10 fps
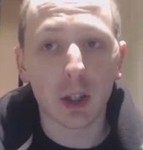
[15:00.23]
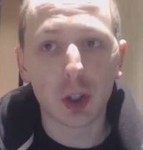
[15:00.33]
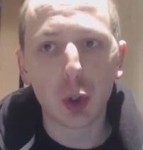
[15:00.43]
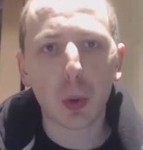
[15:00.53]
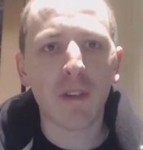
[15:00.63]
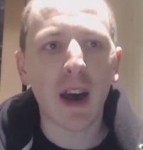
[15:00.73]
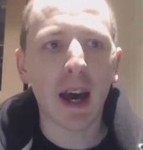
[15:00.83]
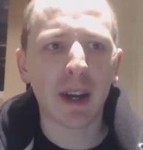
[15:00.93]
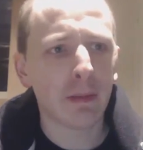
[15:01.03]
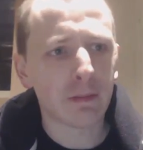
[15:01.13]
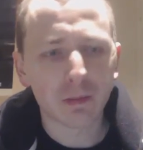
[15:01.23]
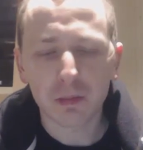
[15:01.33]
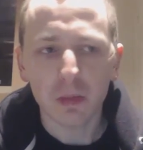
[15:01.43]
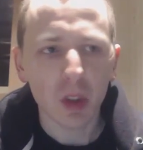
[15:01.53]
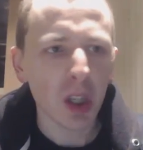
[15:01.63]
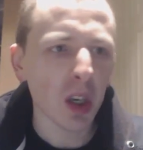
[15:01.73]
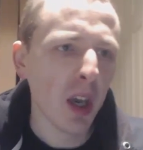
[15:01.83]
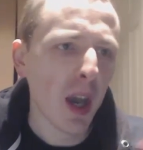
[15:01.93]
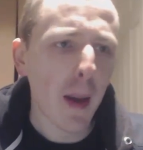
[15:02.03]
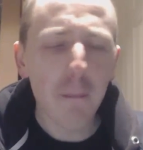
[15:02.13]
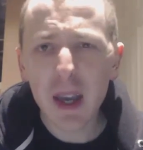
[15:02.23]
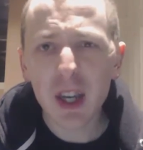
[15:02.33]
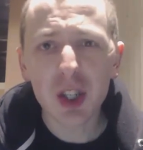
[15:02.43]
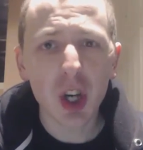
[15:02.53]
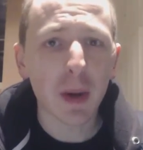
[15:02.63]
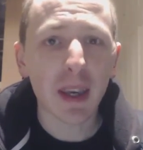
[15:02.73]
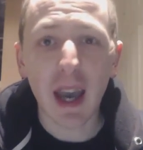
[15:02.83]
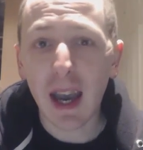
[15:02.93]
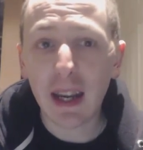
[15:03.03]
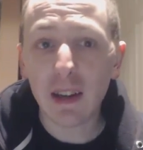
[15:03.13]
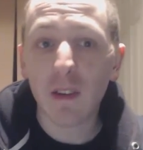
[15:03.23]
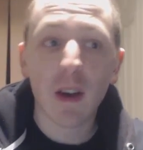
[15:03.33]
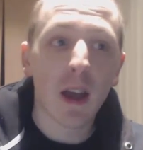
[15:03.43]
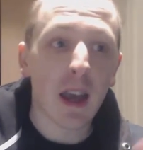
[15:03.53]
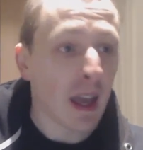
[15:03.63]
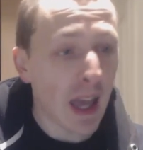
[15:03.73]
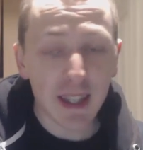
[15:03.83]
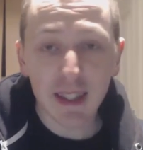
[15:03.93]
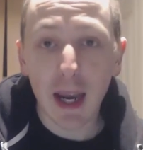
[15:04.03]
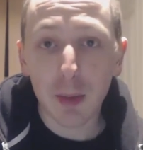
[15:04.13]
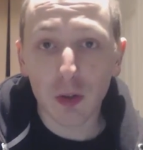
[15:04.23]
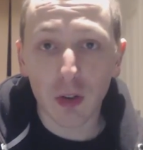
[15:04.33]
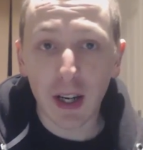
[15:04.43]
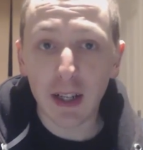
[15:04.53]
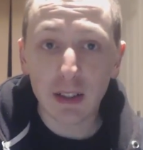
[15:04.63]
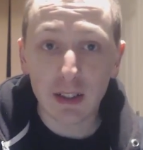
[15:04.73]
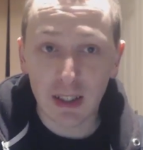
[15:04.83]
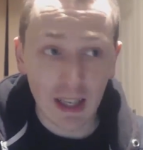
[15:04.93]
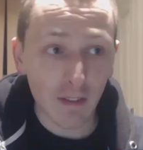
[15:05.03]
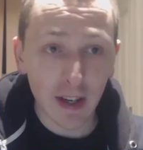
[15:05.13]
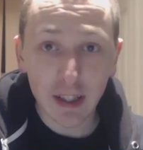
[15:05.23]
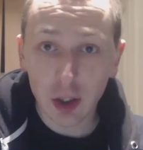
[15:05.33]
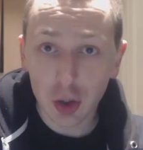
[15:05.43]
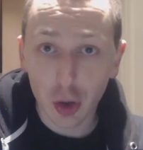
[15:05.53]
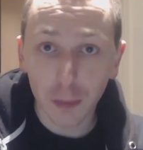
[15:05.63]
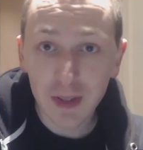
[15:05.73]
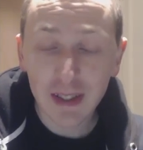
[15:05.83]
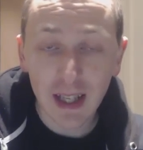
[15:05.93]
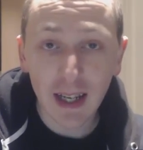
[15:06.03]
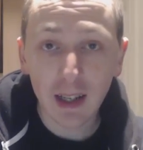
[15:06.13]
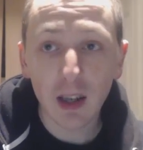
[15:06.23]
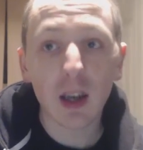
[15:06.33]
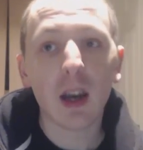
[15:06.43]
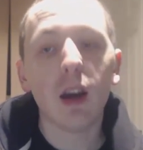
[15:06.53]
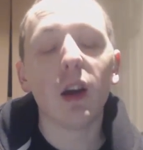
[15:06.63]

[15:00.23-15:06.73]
better, because you would have had Big Show and Kane escape the ring to get ready to stop Sting.